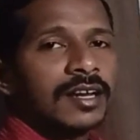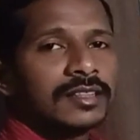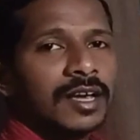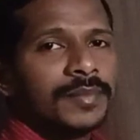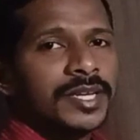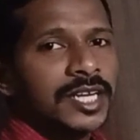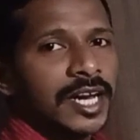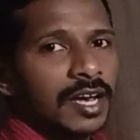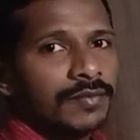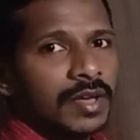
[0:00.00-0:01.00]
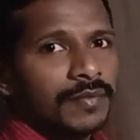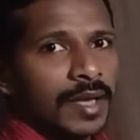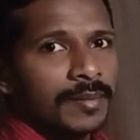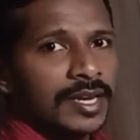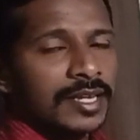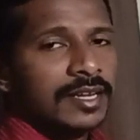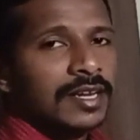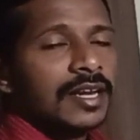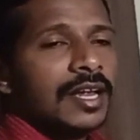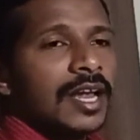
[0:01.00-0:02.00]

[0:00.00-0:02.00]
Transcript: Karta means head of the family.